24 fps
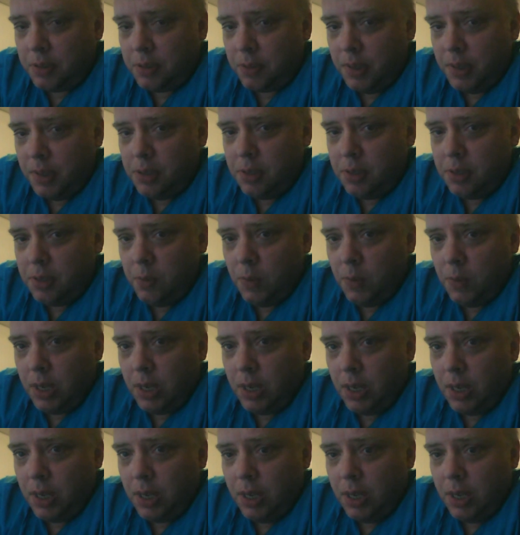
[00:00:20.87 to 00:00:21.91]
The reason
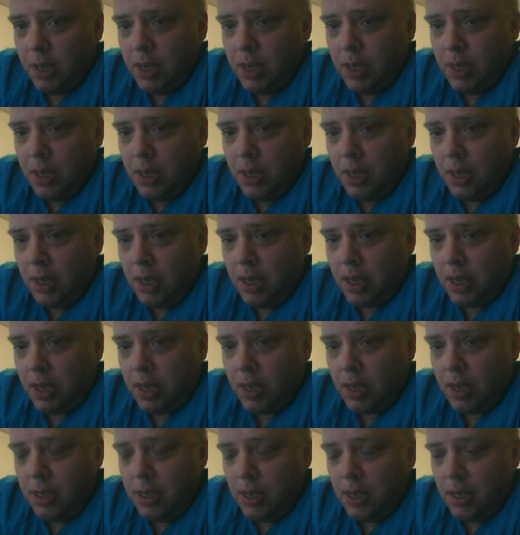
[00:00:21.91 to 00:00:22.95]
why
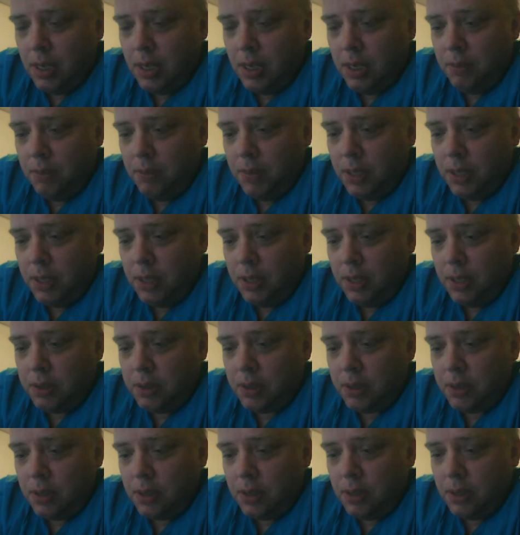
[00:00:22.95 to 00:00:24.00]
I named
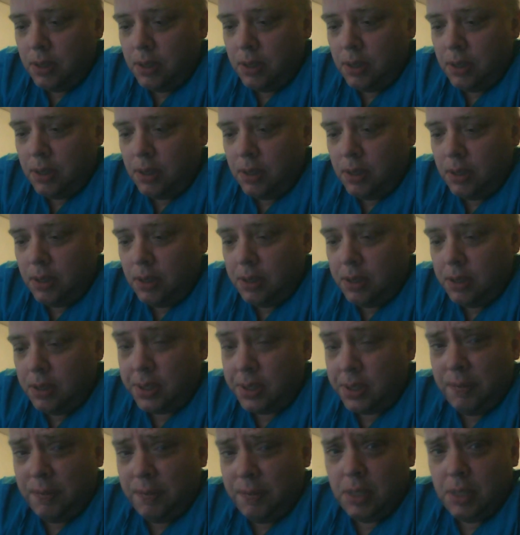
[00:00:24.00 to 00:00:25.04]
this "The
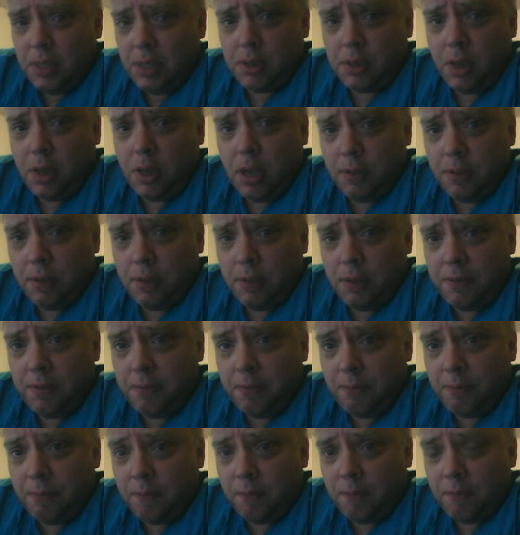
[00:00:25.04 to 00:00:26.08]
Safety Is Off"
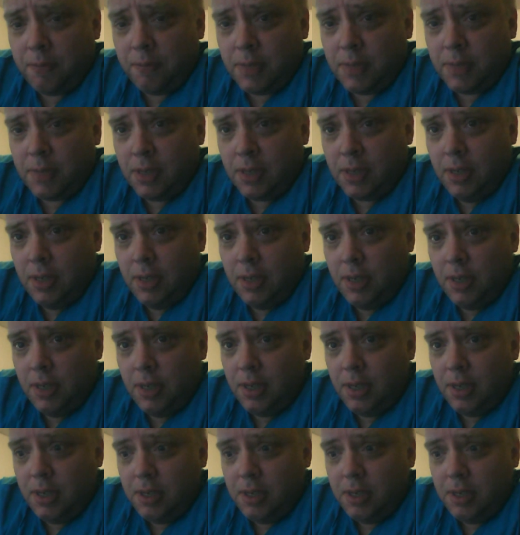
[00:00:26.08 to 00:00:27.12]

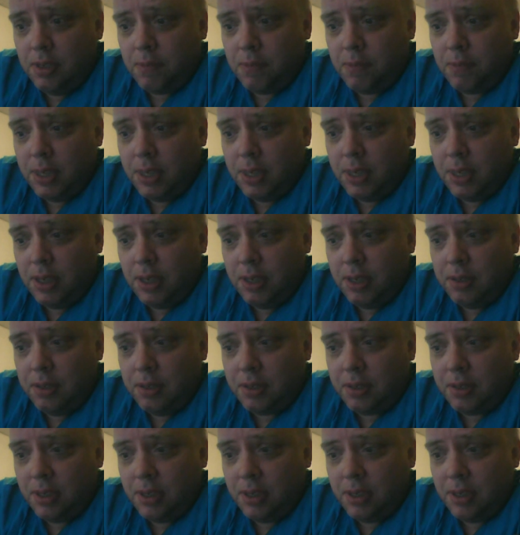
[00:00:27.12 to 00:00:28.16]
is
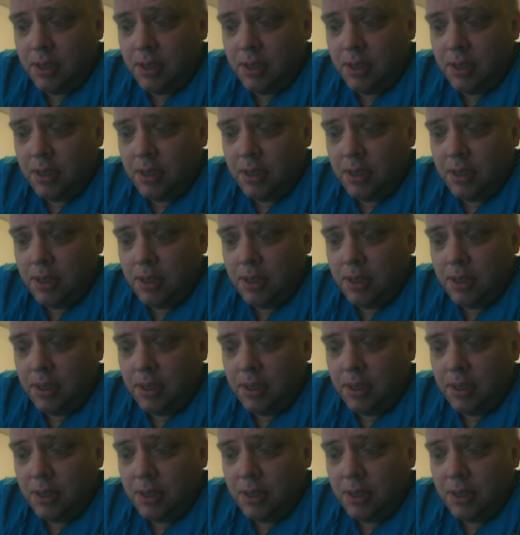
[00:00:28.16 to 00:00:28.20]
because